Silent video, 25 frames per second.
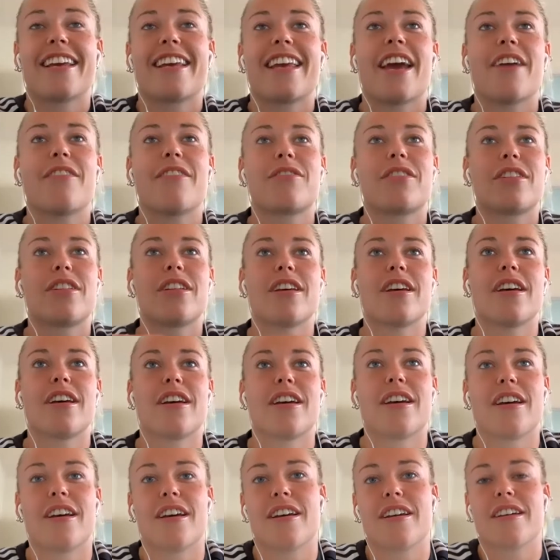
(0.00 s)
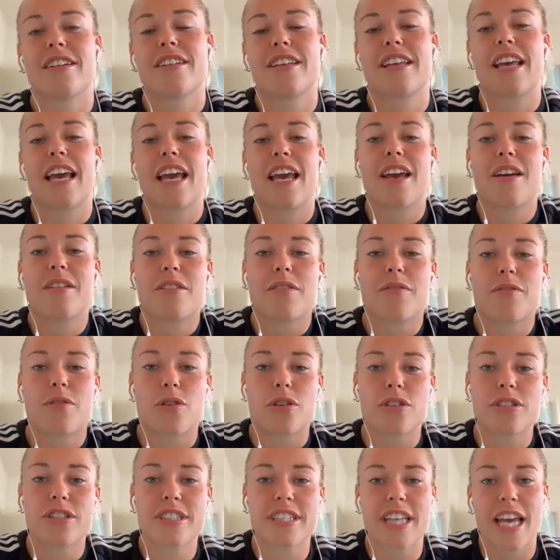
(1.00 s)
after the
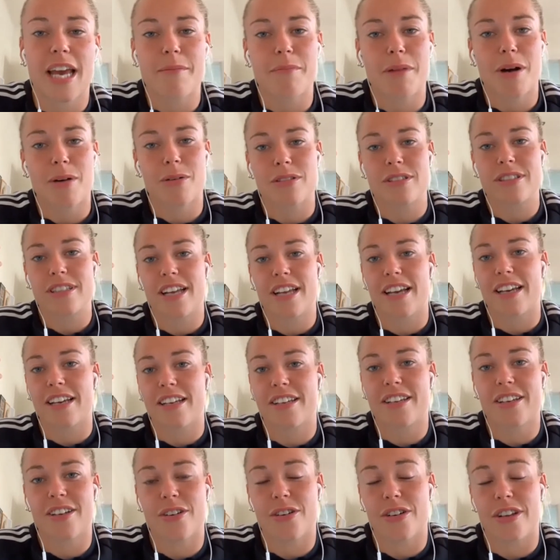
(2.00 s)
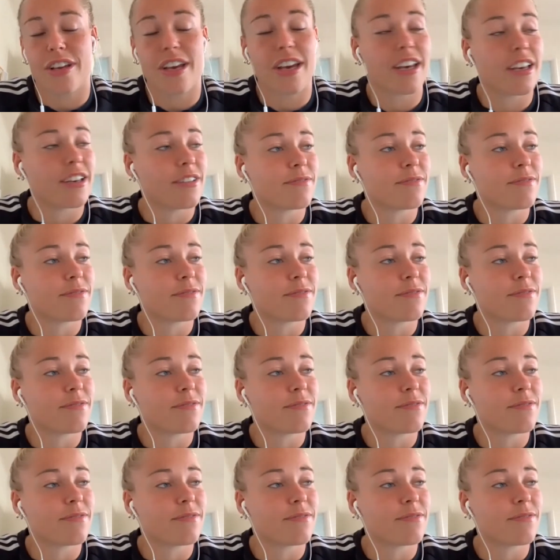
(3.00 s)
first game I was like, okay,